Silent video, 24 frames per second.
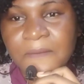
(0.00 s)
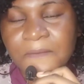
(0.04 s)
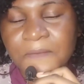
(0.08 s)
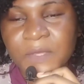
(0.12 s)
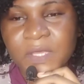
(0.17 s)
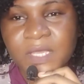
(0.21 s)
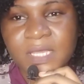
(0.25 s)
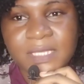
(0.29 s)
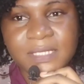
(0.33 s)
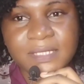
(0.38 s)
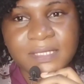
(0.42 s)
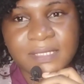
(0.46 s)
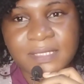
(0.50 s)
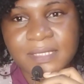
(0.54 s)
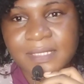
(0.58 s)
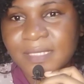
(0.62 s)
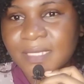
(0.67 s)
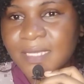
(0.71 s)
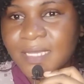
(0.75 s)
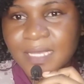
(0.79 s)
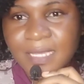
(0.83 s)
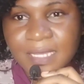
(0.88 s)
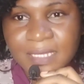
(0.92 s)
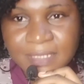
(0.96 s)

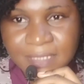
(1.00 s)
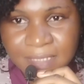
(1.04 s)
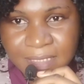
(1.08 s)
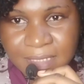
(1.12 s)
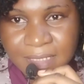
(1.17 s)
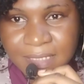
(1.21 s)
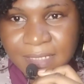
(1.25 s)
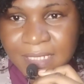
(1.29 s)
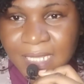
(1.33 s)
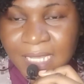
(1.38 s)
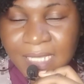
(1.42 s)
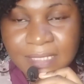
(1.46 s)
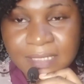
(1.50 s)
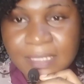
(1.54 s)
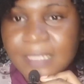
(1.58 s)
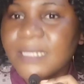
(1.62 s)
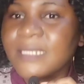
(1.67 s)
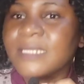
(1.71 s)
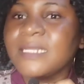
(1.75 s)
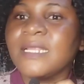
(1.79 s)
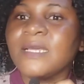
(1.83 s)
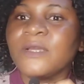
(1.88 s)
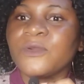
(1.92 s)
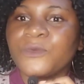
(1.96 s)
because that's
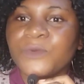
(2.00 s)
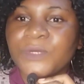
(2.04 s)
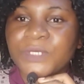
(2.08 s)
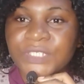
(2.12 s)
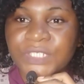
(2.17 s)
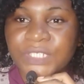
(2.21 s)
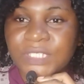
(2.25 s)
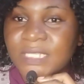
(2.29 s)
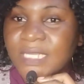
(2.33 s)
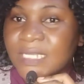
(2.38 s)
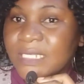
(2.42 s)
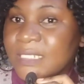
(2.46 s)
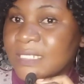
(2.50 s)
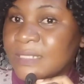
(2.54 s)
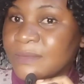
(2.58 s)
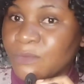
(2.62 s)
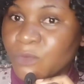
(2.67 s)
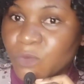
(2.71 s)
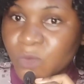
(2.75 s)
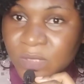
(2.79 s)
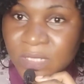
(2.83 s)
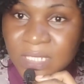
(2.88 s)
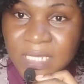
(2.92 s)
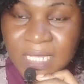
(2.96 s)
the language that is
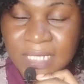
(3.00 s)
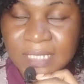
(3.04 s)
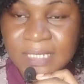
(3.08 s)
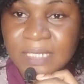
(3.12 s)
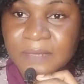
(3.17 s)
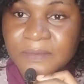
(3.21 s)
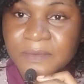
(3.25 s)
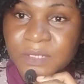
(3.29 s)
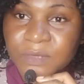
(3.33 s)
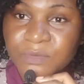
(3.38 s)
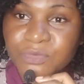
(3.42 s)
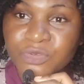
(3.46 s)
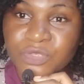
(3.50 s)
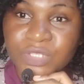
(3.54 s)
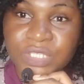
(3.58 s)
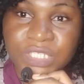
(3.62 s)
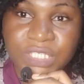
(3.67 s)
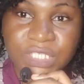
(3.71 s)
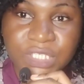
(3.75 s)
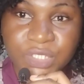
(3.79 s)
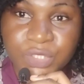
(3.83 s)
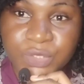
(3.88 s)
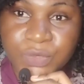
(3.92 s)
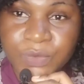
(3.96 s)
mostly acceptable
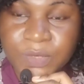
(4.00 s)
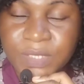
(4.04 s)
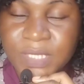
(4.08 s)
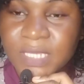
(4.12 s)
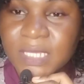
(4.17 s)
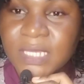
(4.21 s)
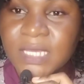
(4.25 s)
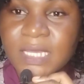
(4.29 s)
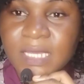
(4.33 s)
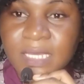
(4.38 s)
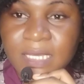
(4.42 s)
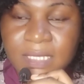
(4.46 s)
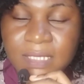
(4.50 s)
in the UK.